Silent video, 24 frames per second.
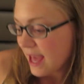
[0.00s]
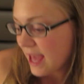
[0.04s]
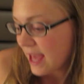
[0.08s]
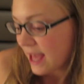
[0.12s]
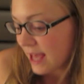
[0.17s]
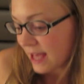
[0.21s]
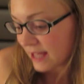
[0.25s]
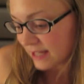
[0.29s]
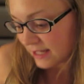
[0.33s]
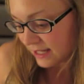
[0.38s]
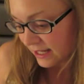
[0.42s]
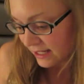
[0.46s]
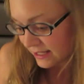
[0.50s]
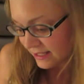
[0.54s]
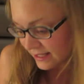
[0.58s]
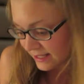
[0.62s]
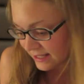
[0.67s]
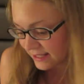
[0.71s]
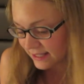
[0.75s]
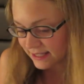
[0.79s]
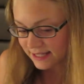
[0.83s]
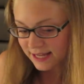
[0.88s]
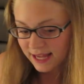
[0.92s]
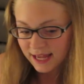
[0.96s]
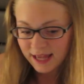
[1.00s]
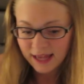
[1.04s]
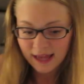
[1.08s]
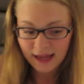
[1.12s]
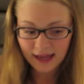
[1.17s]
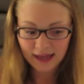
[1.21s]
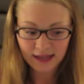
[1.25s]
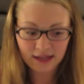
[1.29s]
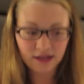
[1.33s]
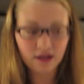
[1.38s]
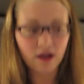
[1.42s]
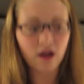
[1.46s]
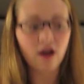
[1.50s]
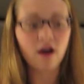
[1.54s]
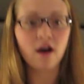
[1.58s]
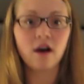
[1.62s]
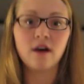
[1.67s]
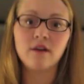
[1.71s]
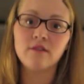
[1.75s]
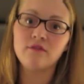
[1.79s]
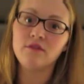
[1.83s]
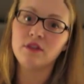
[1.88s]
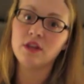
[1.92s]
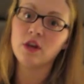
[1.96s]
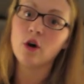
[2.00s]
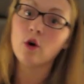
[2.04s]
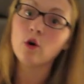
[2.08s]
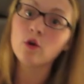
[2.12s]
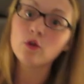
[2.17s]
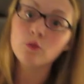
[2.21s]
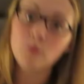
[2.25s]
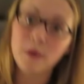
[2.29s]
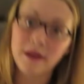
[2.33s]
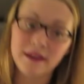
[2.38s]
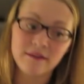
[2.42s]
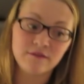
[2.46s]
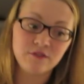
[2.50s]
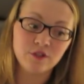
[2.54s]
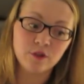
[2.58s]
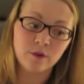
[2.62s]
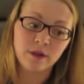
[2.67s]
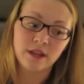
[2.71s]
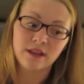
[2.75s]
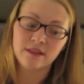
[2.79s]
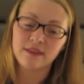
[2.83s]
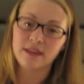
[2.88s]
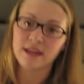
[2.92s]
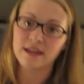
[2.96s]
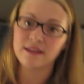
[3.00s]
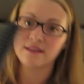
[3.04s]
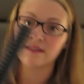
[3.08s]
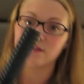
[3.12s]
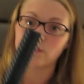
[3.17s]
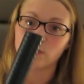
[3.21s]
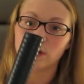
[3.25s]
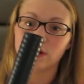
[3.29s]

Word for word: And instead of the old way of doing things,